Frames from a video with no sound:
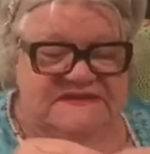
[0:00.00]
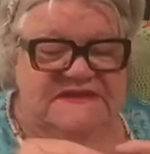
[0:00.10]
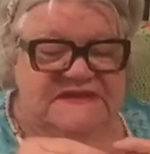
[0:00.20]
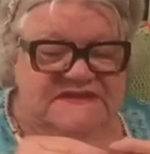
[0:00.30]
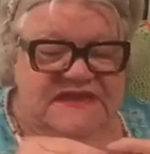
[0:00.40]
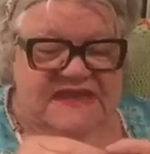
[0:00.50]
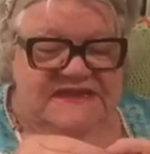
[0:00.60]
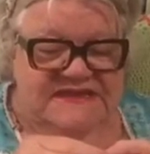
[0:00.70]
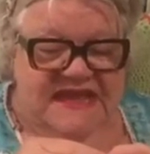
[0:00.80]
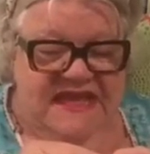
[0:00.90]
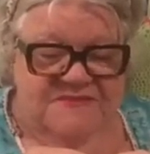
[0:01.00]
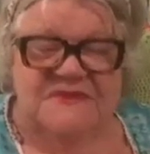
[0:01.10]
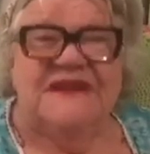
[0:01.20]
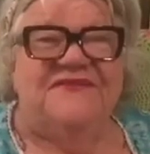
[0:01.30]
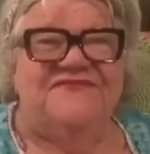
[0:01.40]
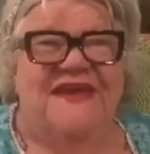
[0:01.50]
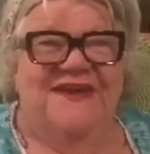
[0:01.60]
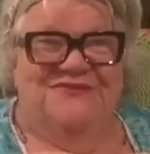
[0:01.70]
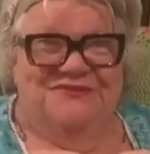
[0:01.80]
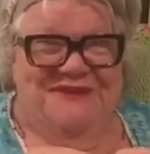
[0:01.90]
little tiny diamond I
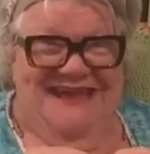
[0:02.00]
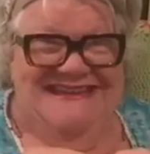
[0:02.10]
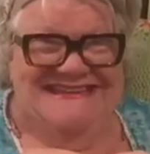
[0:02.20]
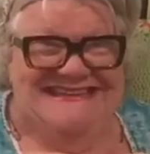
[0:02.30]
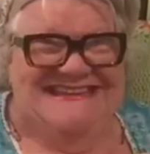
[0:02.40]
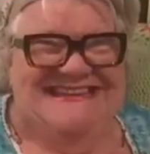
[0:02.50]
found, right?